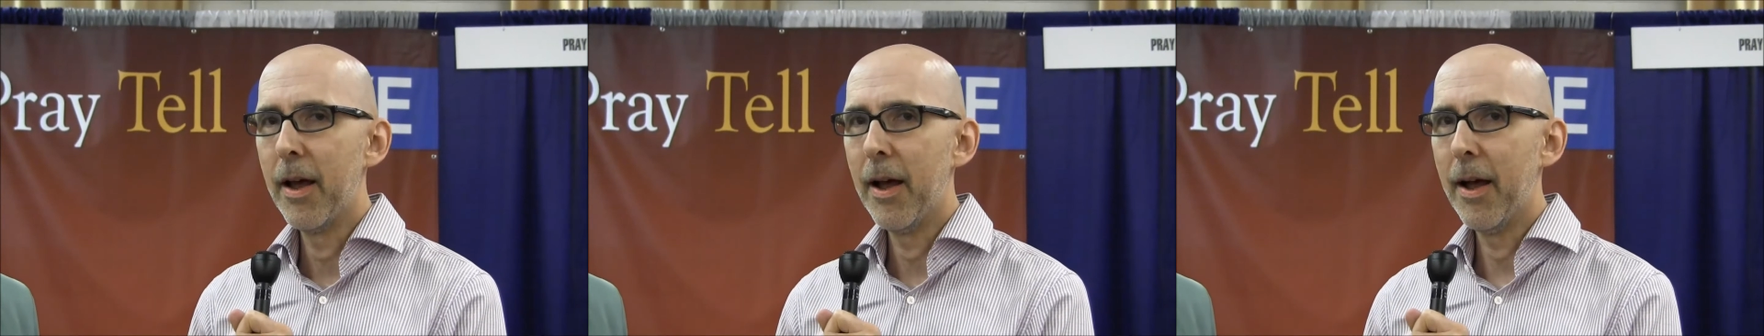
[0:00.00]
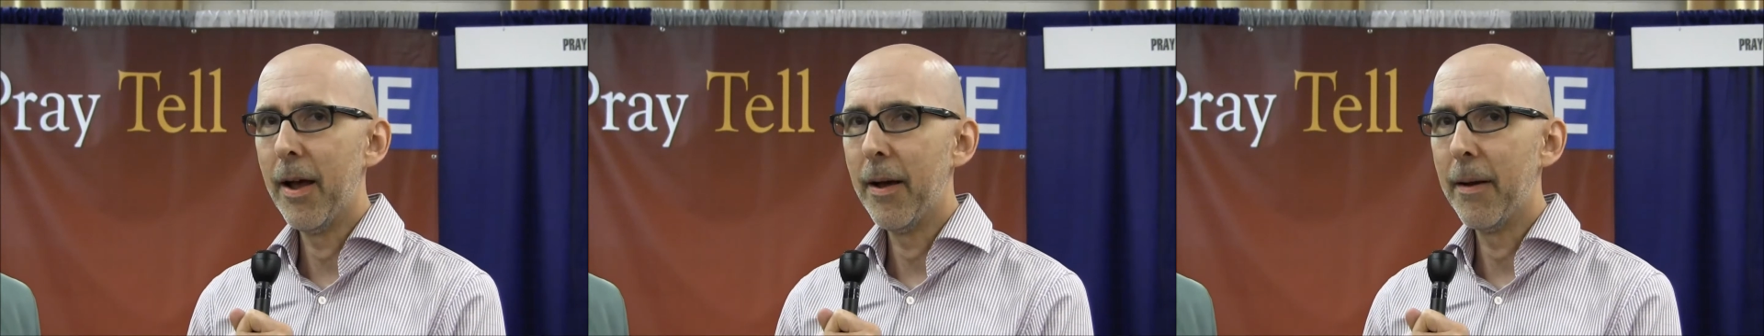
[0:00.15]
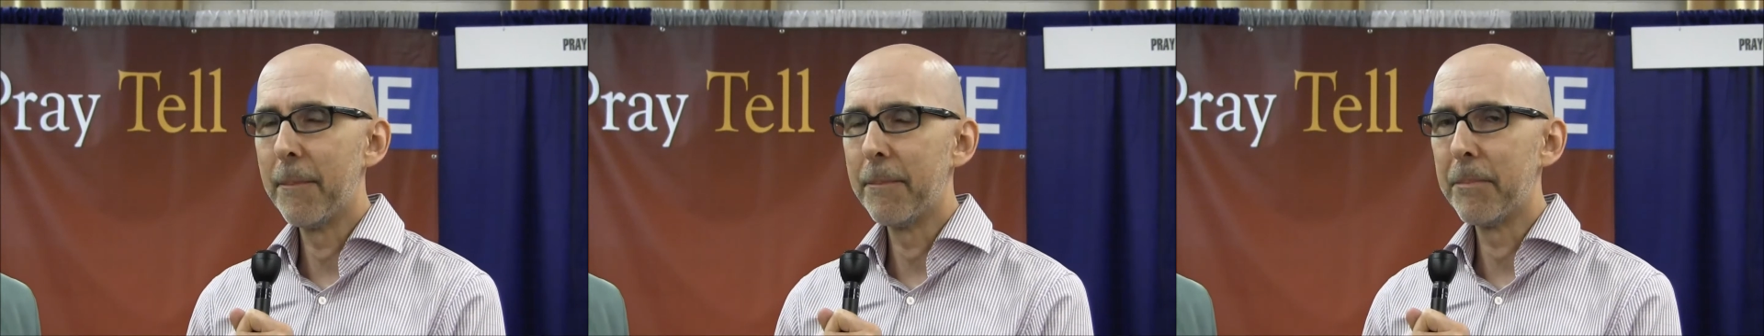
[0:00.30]

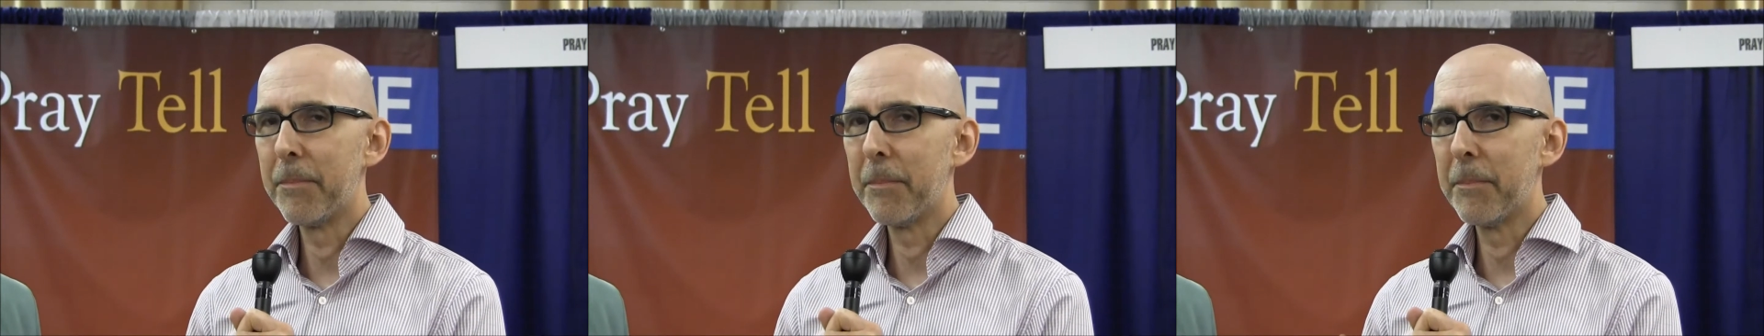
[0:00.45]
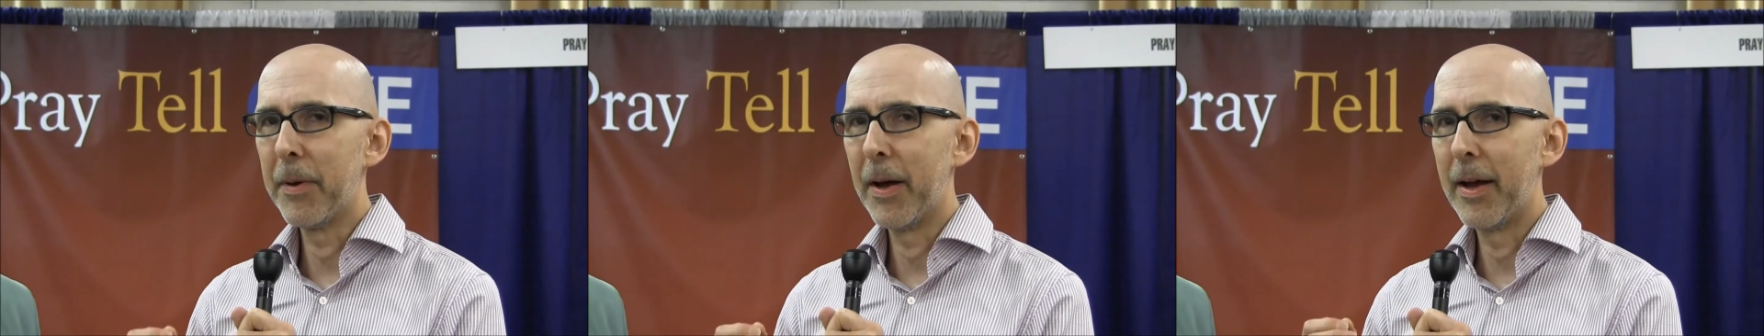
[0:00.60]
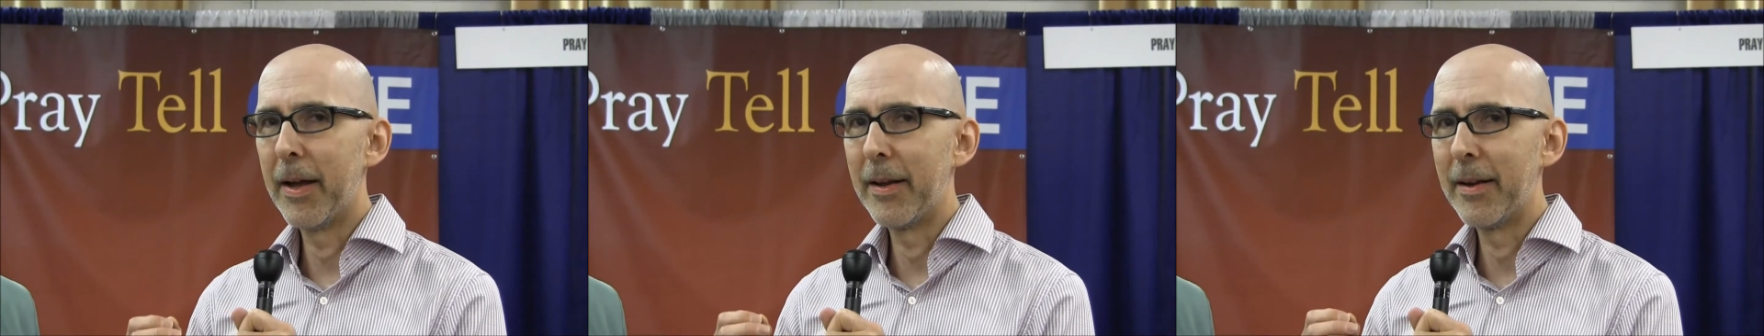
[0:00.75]
Um,
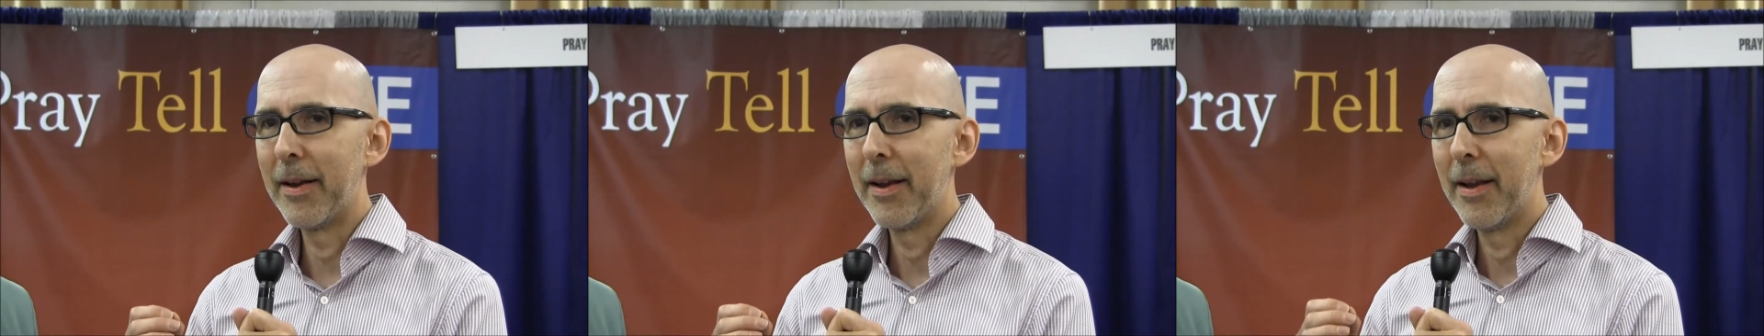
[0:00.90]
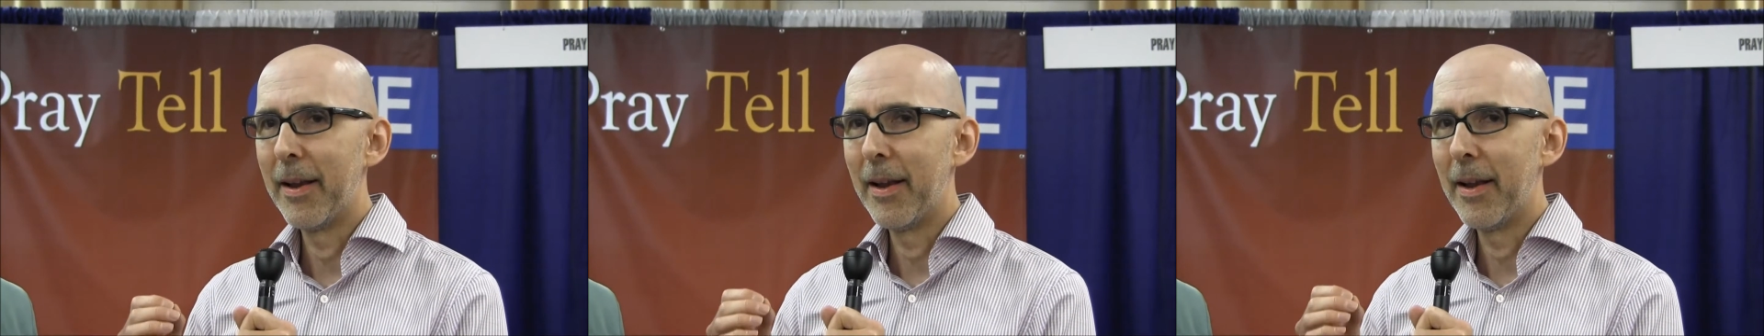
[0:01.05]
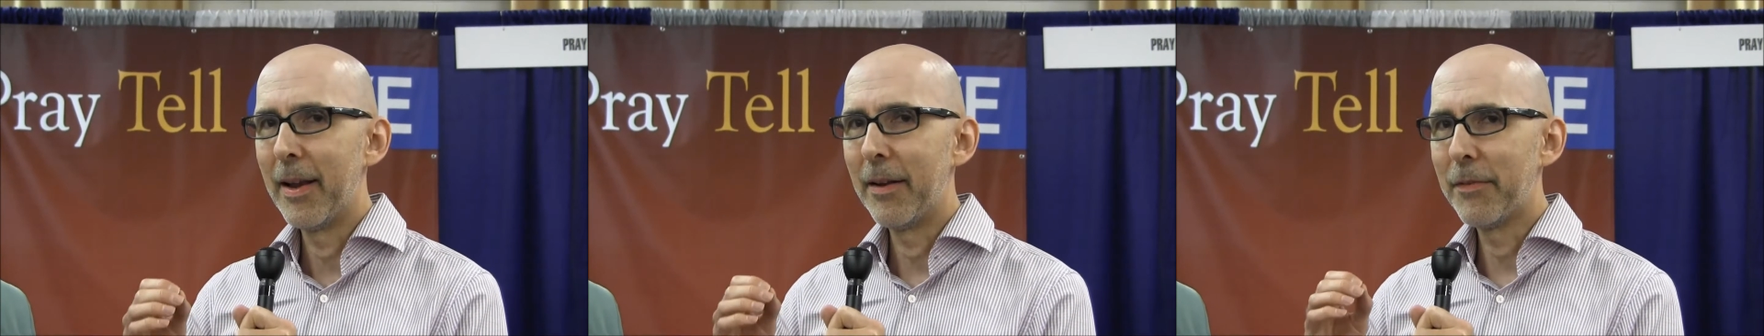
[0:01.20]
but
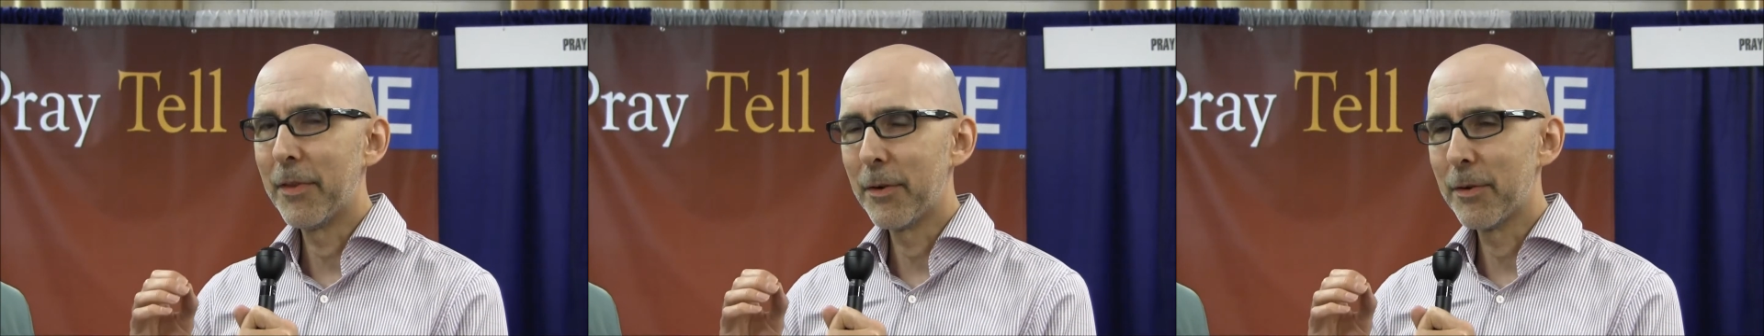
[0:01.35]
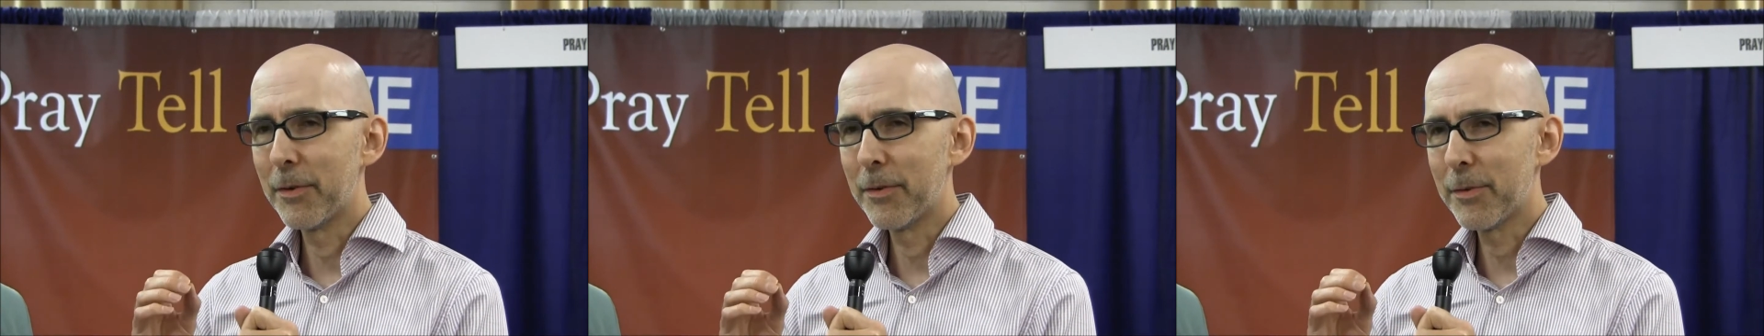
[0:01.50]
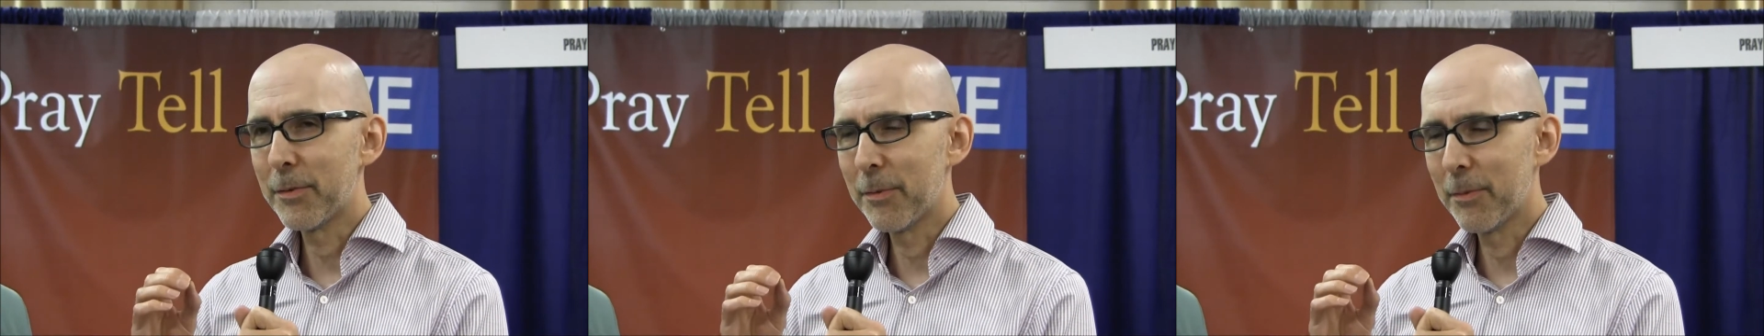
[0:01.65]
if
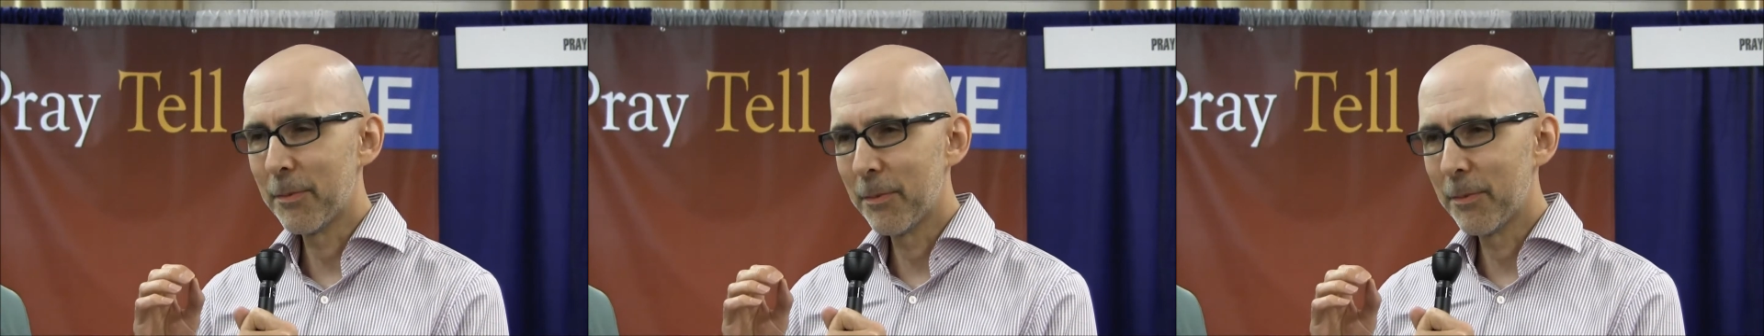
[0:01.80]
there's